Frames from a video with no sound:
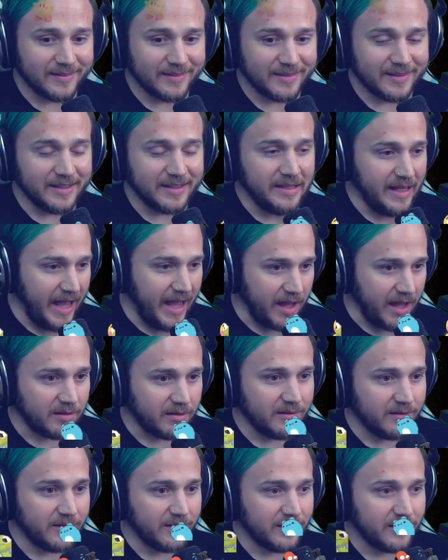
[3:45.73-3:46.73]
Yeah.
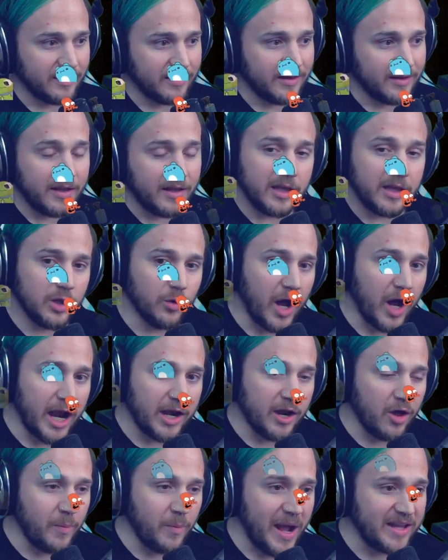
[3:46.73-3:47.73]
You want to
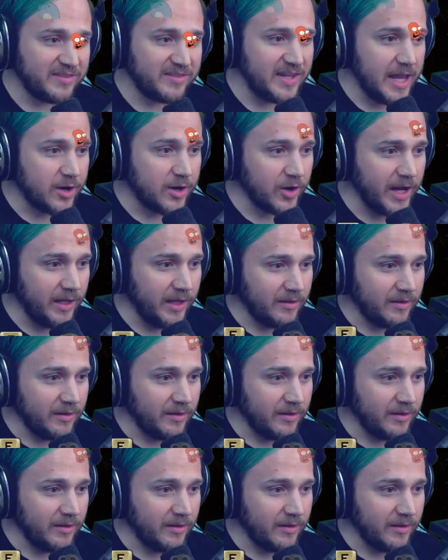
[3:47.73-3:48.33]
know my secret?